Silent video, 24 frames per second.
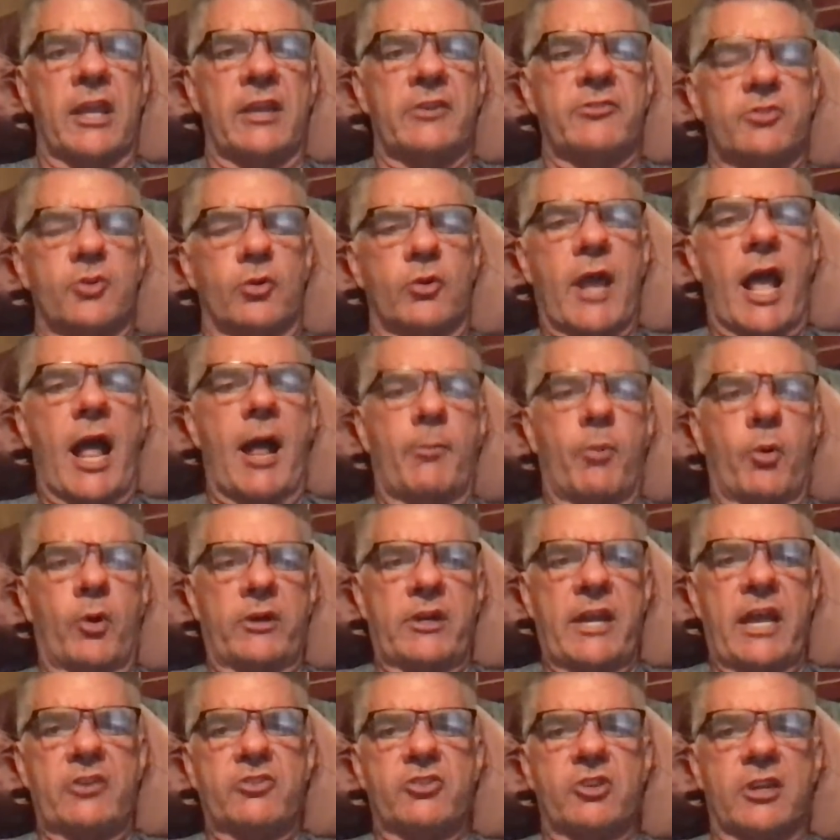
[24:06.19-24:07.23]
And so Cowboy
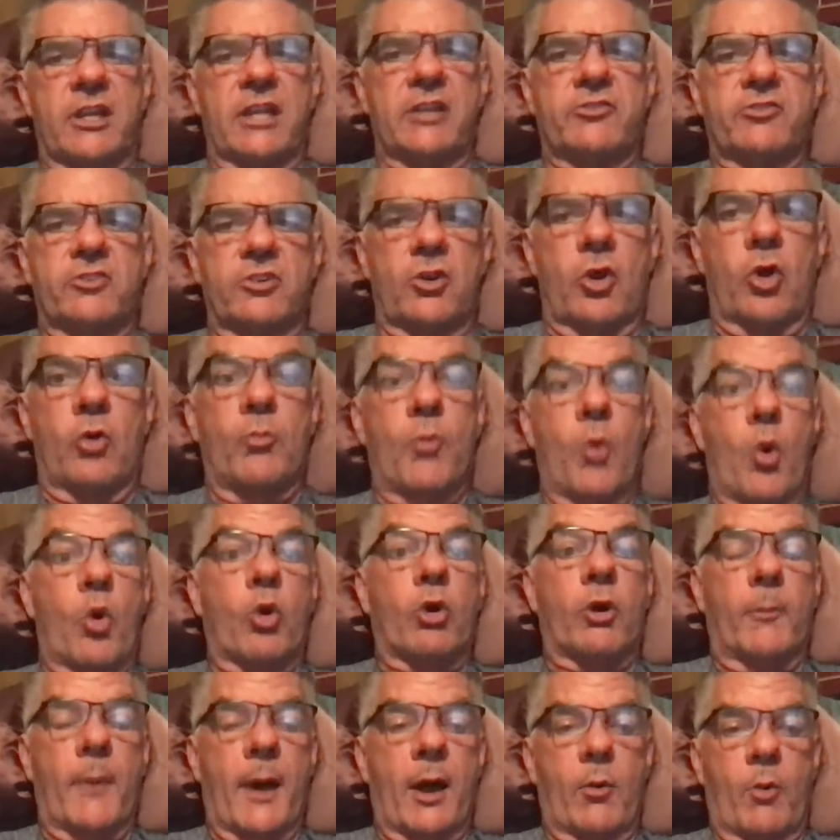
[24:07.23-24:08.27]
Nation gets to know
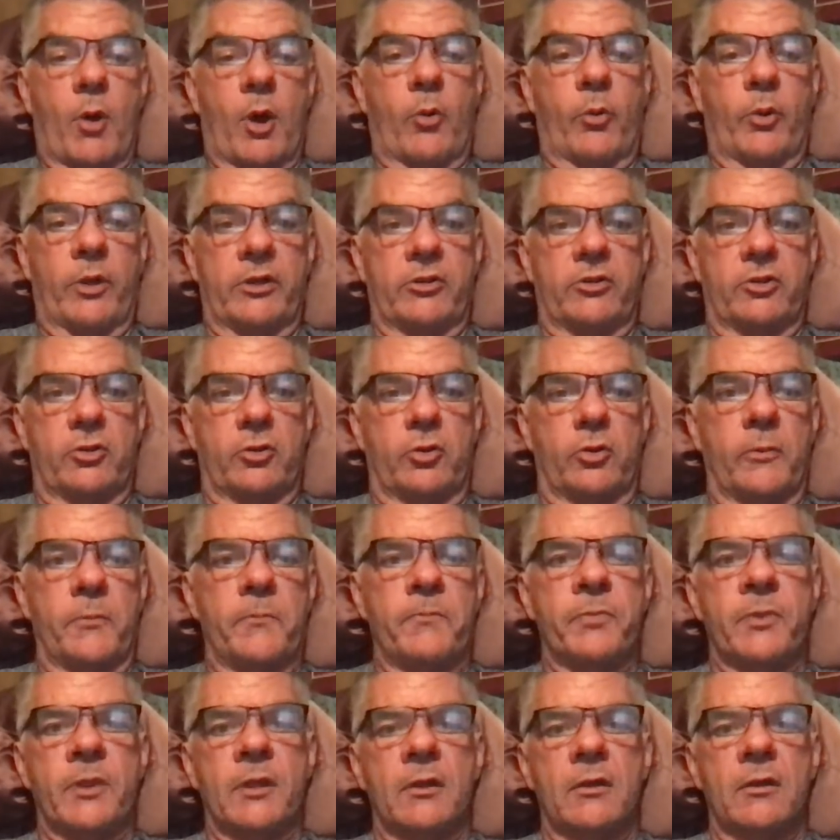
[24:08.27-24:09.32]
more about what we do.
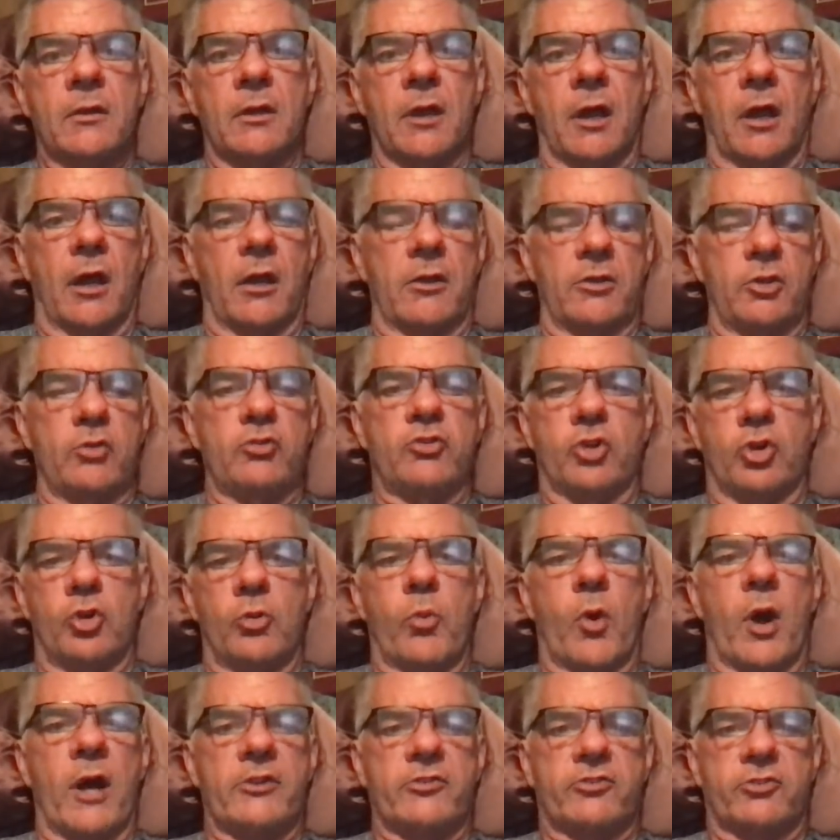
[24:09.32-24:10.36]
YouTube
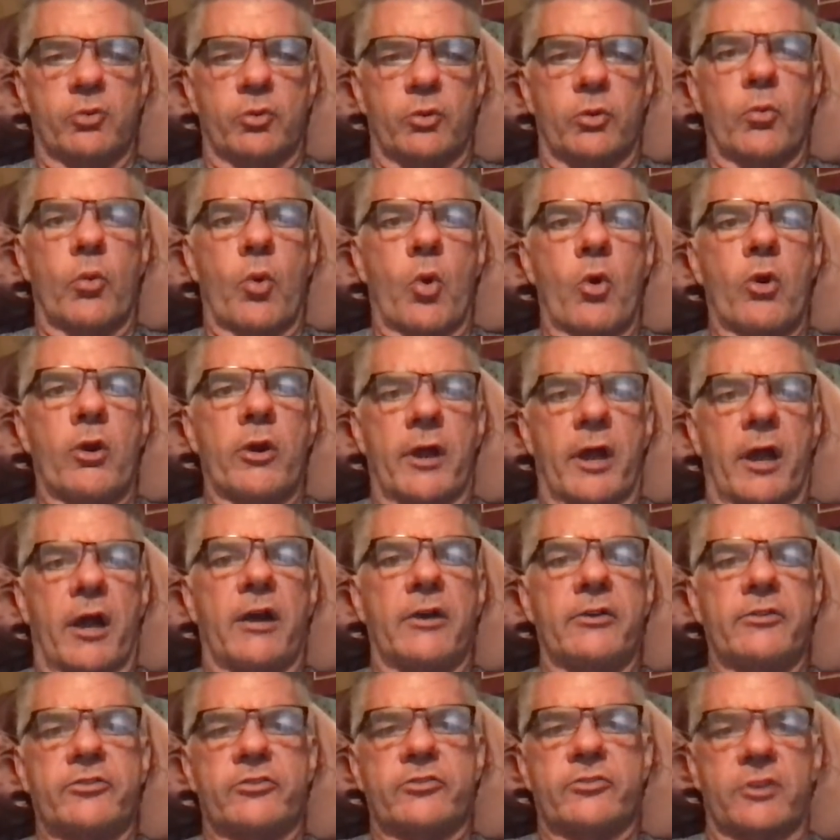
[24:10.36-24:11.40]
wants to reward
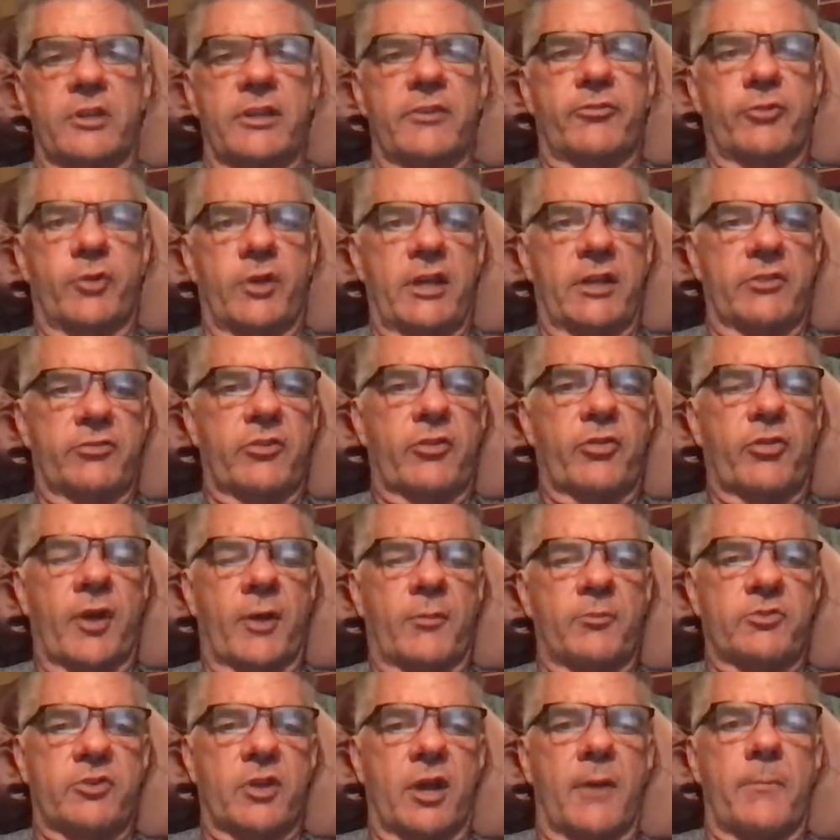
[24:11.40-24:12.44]
us if we hit the
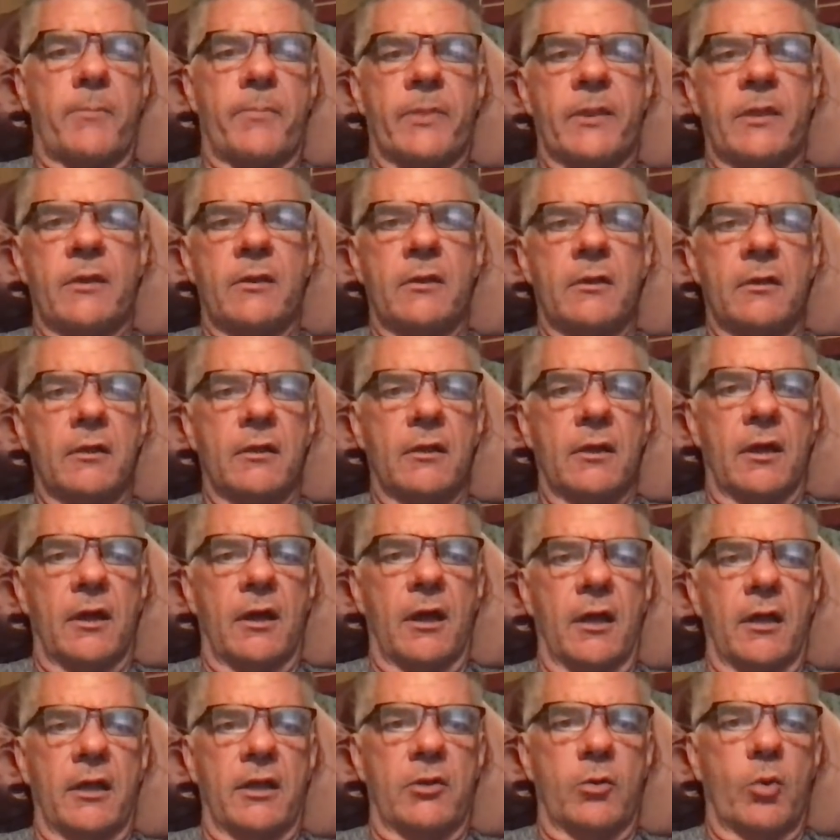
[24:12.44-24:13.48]
thumbs up
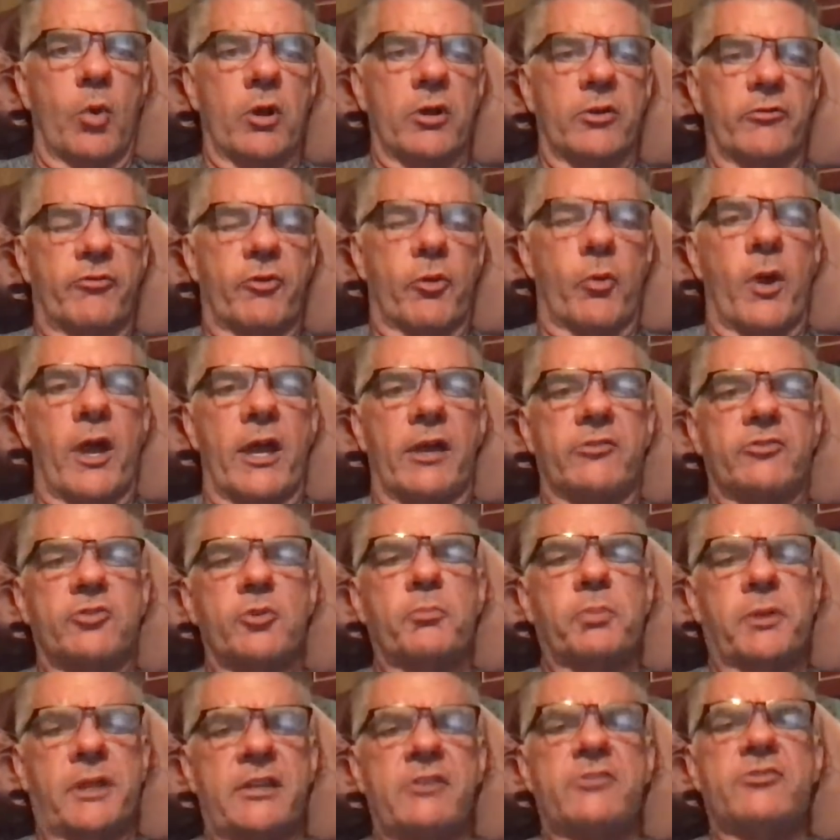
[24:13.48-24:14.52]
in a wonderful way. So
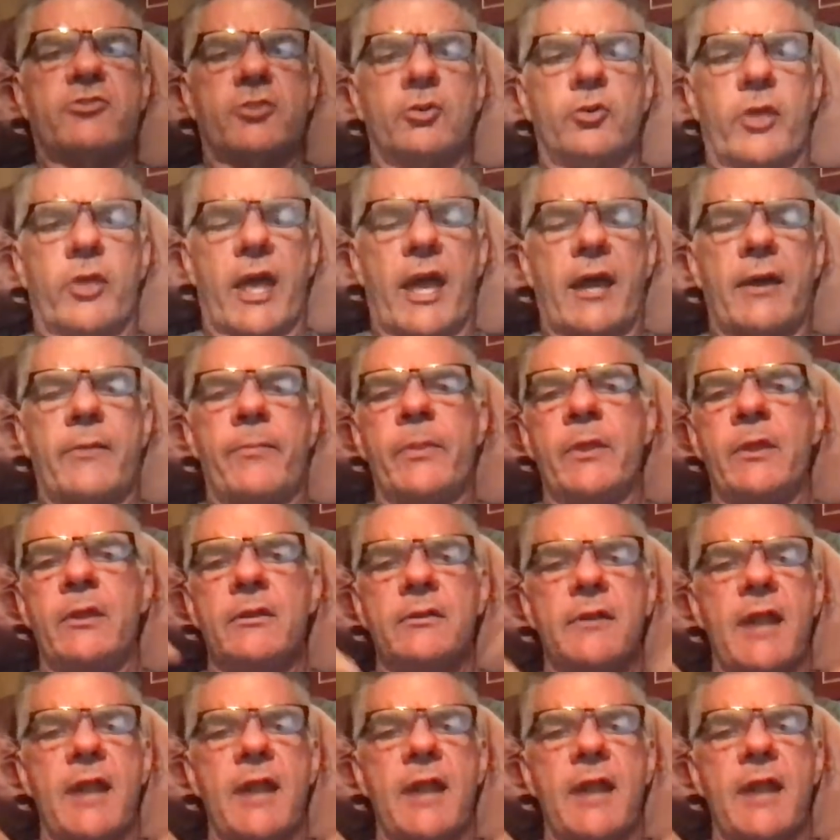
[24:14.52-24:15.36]
please do that.